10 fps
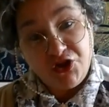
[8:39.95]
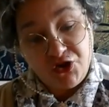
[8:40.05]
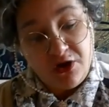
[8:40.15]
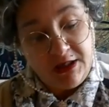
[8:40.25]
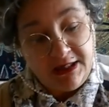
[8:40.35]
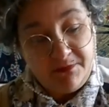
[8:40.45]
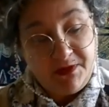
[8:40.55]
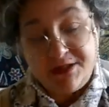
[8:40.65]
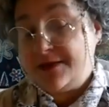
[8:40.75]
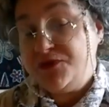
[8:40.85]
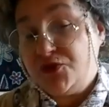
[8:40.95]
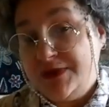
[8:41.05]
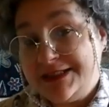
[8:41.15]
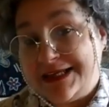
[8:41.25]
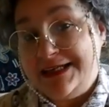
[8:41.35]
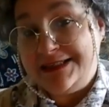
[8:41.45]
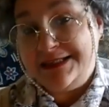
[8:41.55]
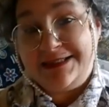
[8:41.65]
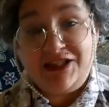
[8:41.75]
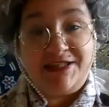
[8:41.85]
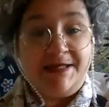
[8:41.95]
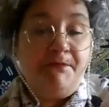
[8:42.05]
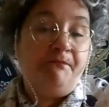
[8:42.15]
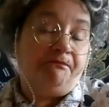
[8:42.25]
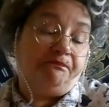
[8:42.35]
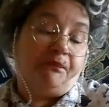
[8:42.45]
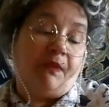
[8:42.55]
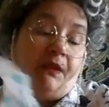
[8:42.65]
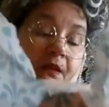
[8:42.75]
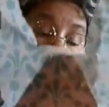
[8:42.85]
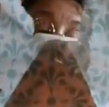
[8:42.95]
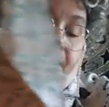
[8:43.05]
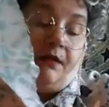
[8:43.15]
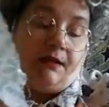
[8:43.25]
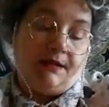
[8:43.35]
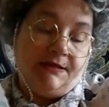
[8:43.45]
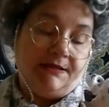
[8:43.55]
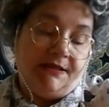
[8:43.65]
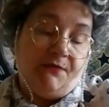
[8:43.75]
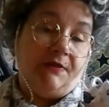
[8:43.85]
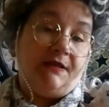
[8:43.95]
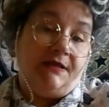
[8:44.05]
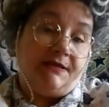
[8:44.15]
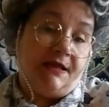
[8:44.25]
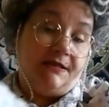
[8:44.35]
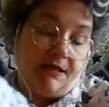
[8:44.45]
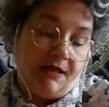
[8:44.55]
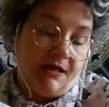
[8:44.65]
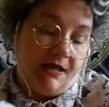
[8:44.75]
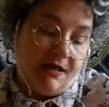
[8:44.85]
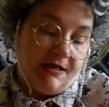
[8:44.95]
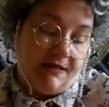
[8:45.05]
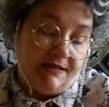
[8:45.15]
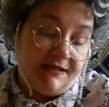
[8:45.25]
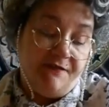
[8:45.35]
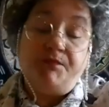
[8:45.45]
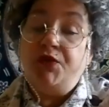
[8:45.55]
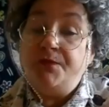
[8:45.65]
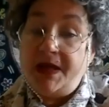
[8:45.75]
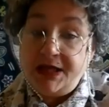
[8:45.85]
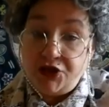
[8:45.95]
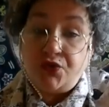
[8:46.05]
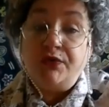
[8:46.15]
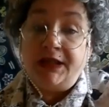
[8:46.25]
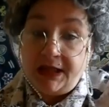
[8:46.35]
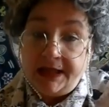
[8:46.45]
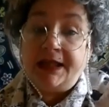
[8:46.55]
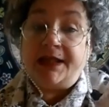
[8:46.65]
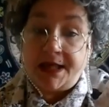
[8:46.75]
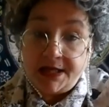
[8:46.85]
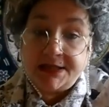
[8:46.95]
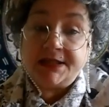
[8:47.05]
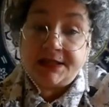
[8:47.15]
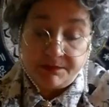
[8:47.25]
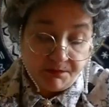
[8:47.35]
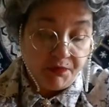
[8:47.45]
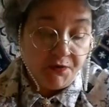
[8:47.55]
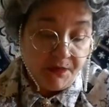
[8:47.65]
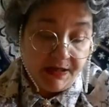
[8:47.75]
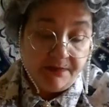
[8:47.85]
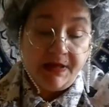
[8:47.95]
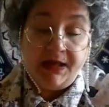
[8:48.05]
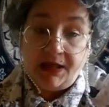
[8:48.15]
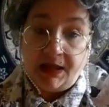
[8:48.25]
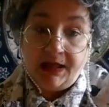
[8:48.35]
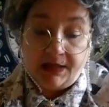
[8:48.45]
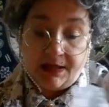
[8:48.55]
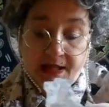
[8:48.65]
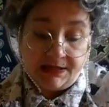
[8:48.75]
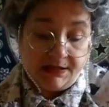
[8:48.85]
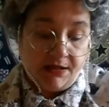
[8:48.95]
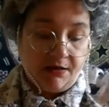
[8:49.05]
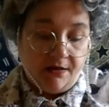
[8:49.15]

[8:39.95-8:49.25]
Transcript: shortly because I'm so excited. Let's see, let's see what this is. See, Blueberry's going to like this. Blueberry might like this.